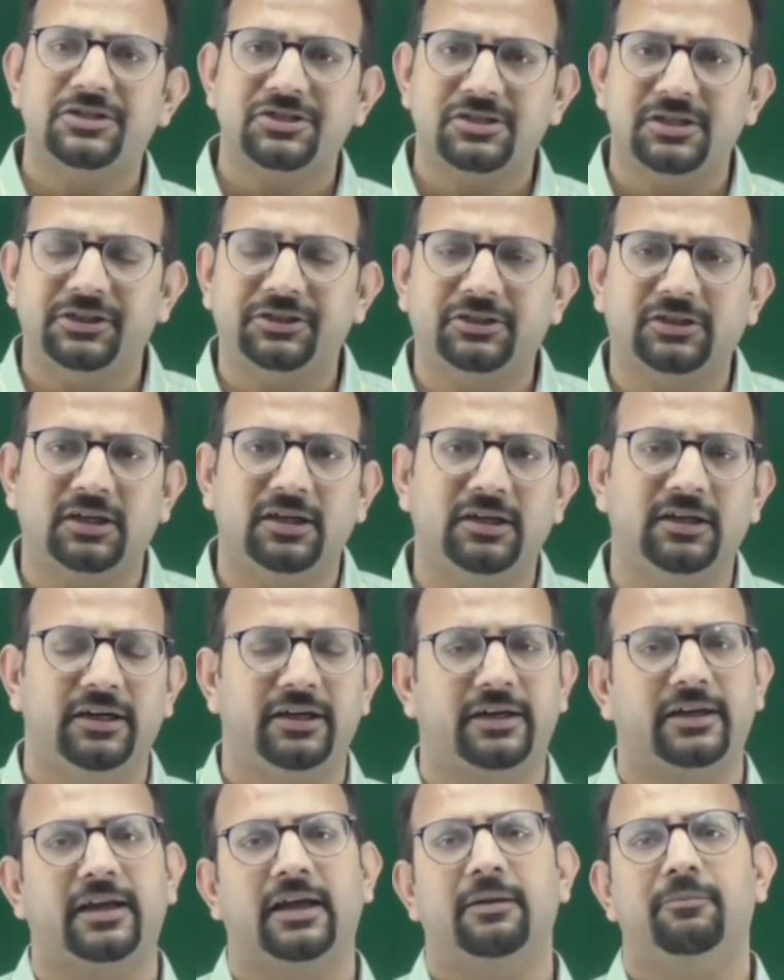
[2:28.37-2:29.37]
station,
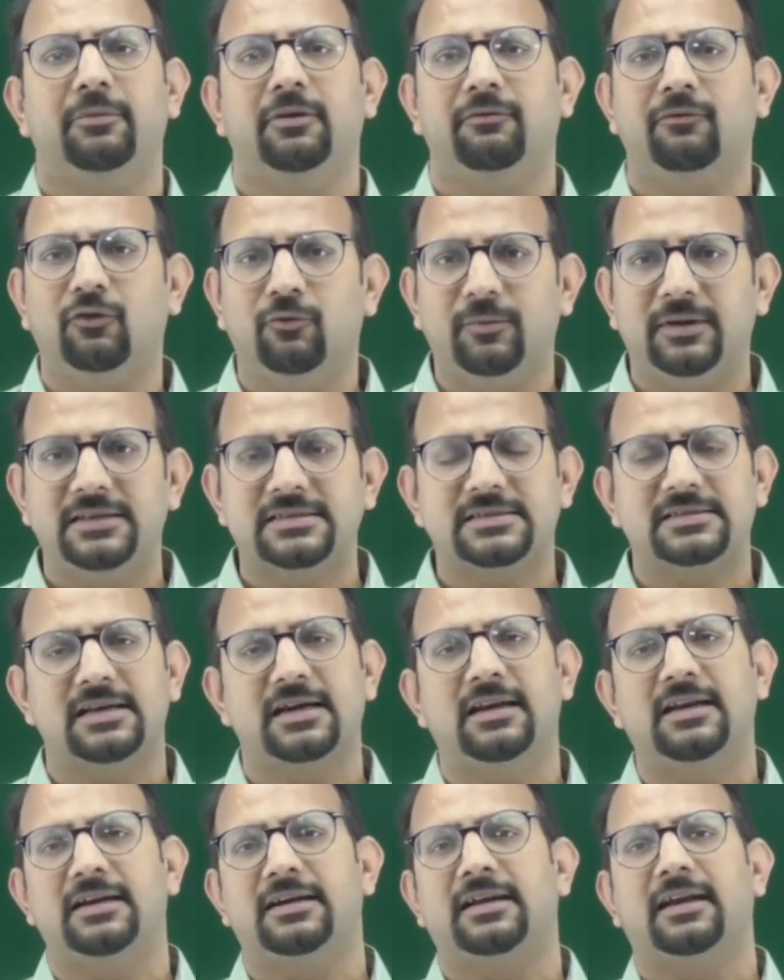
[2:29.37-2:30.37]
it can be women's
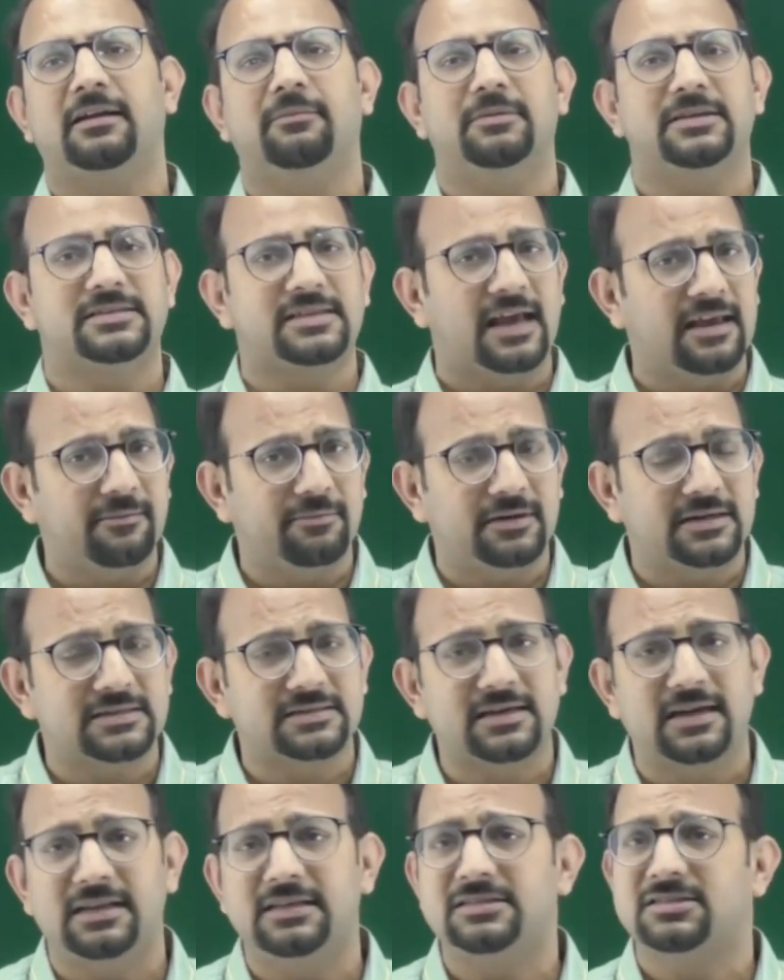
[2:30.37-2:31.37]
cell, it can be cyber
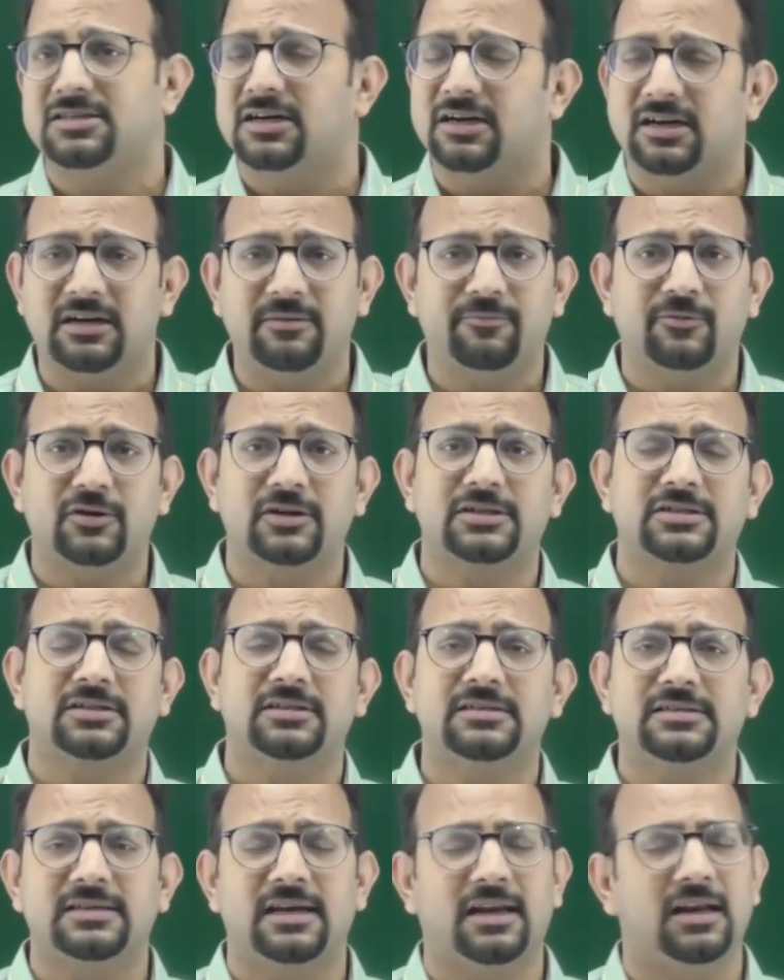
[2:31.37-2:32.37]
cell, children
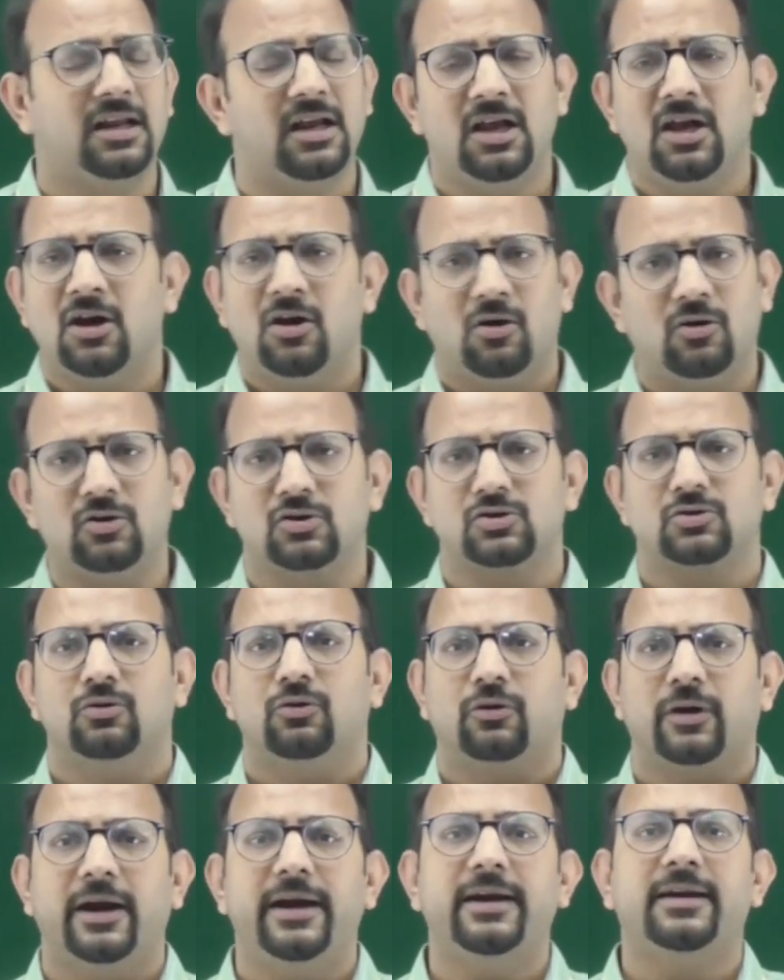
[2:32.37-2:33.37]
protection cell
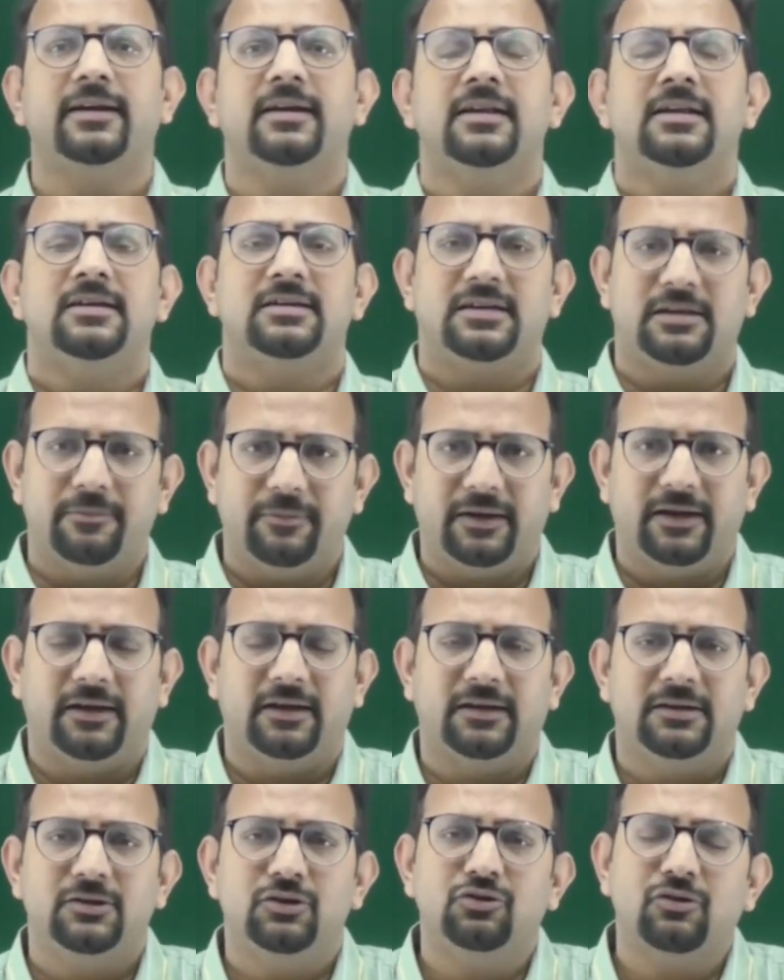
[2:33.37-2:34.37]
also, right?
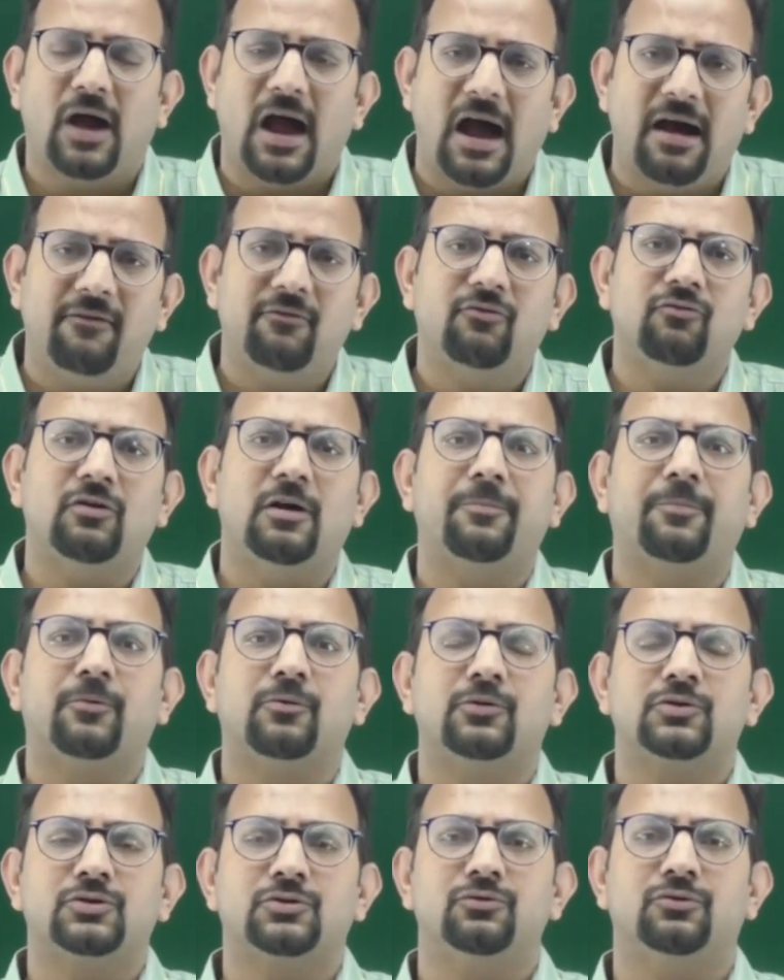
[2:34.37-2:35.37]
You have to
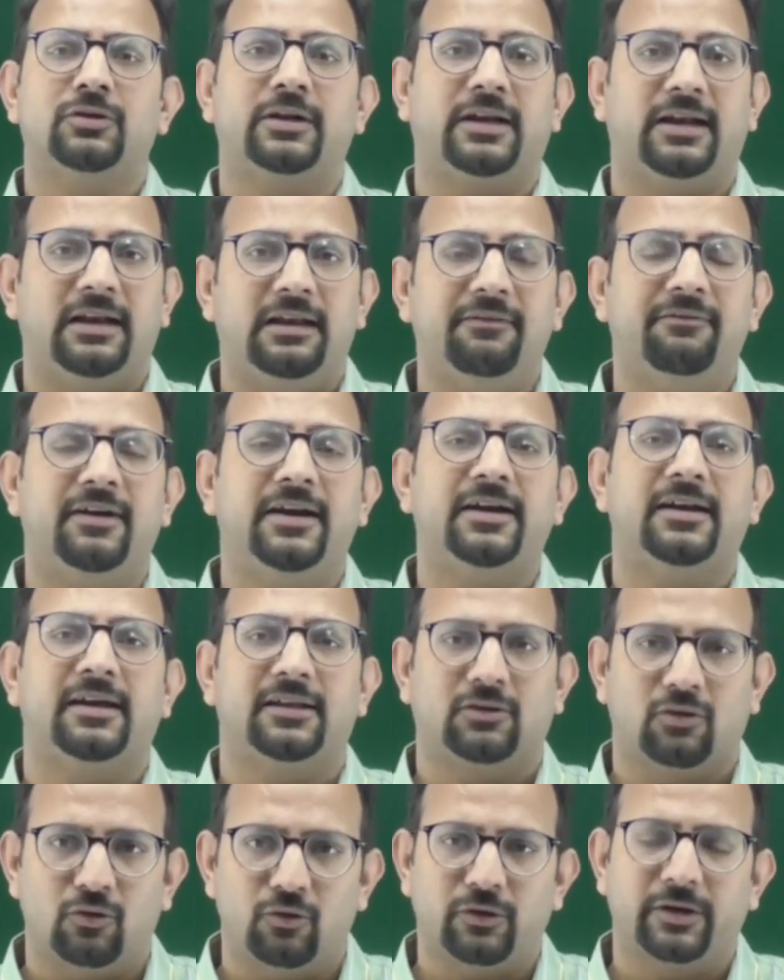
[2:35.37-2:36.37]
approach to the relevant
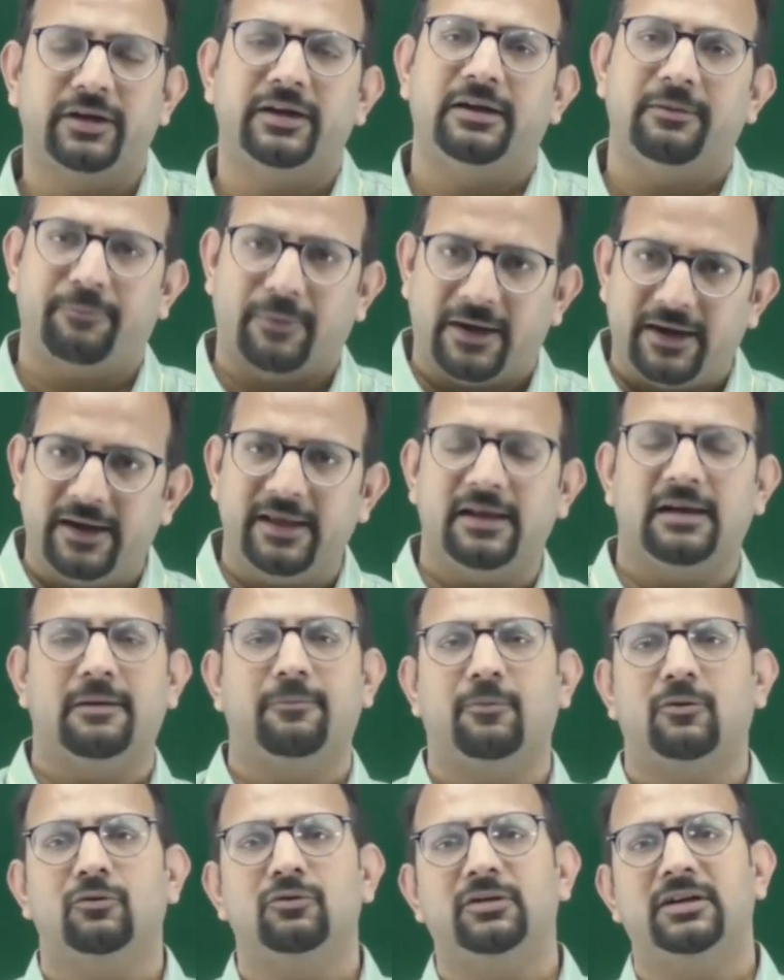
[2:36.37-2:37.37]
authority depending
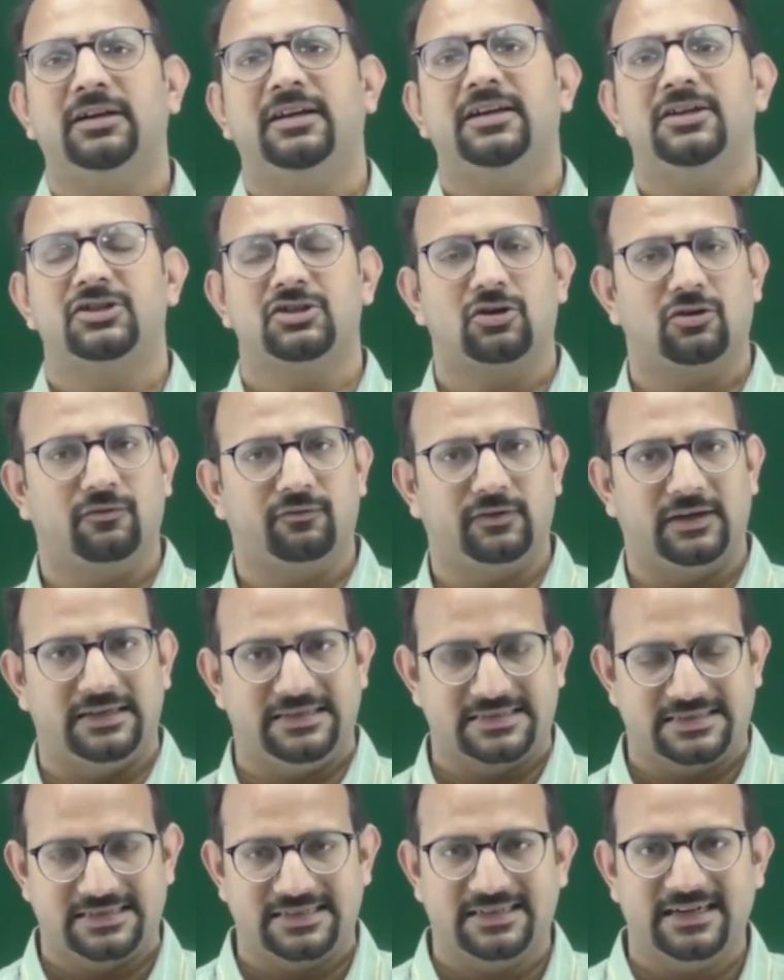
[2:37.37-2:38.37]
upon the nature of the
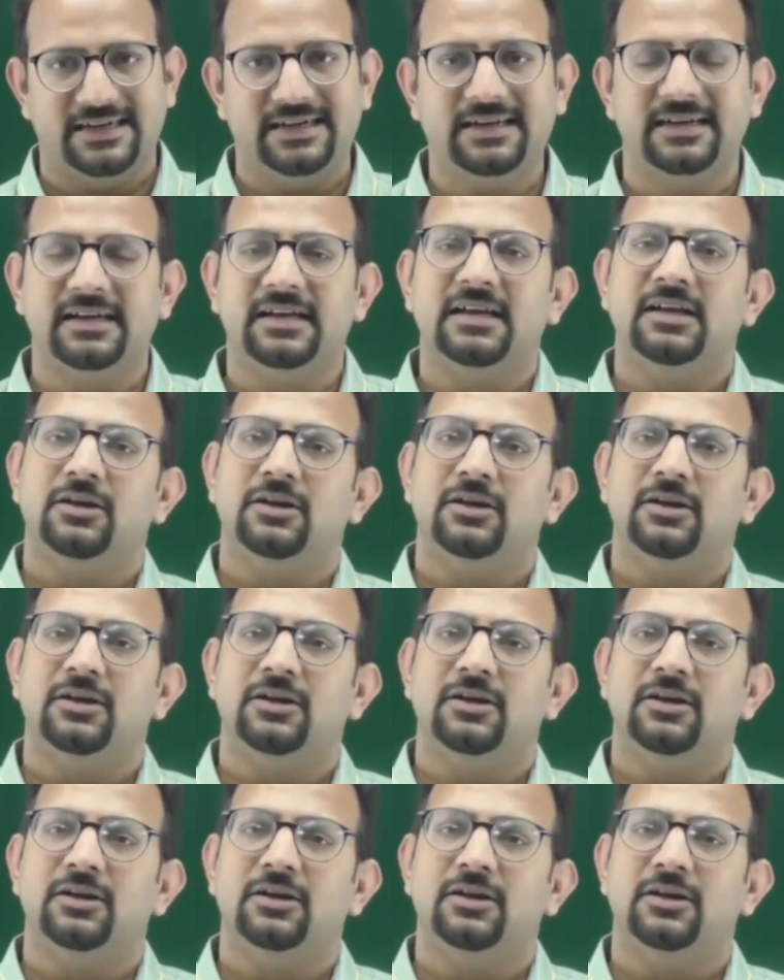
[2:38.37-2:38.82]
incident.